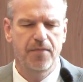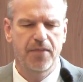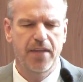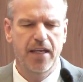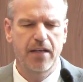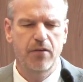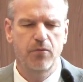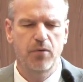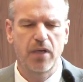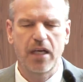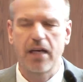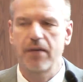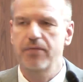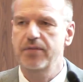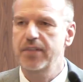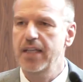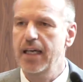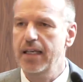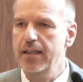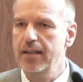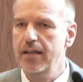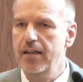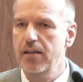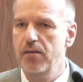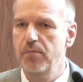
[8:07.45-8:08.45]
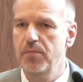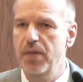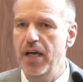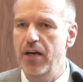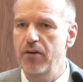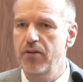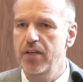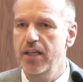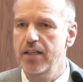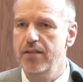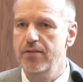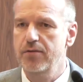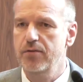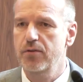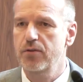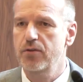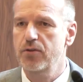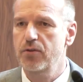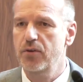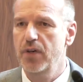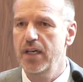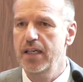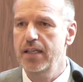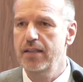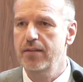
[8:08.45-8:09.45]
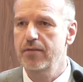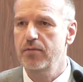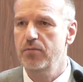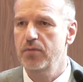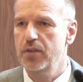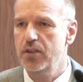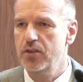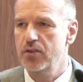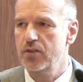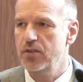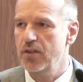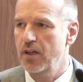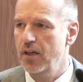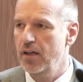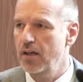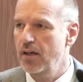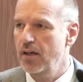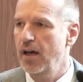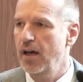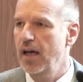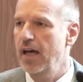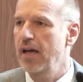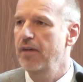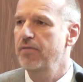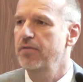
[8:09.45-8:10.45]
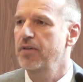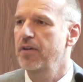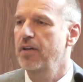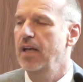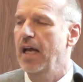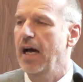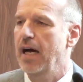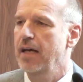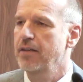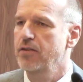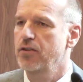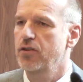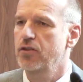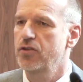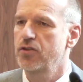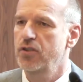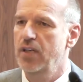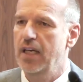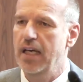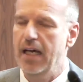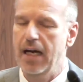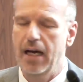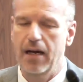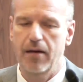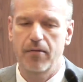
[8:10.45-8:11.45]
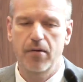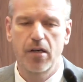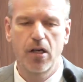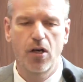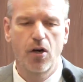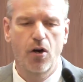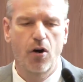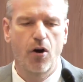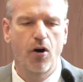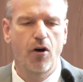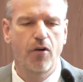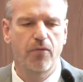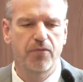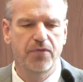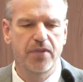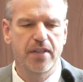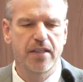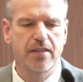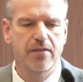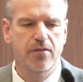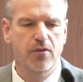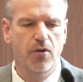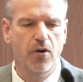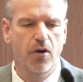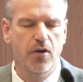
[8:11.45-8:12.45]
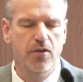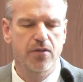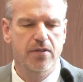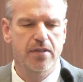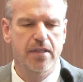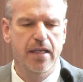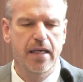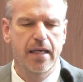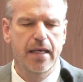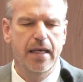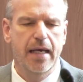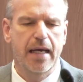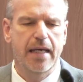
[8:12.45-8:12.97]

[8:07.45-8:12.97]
Then we have technical barriers to trade, which have a large share of these costs.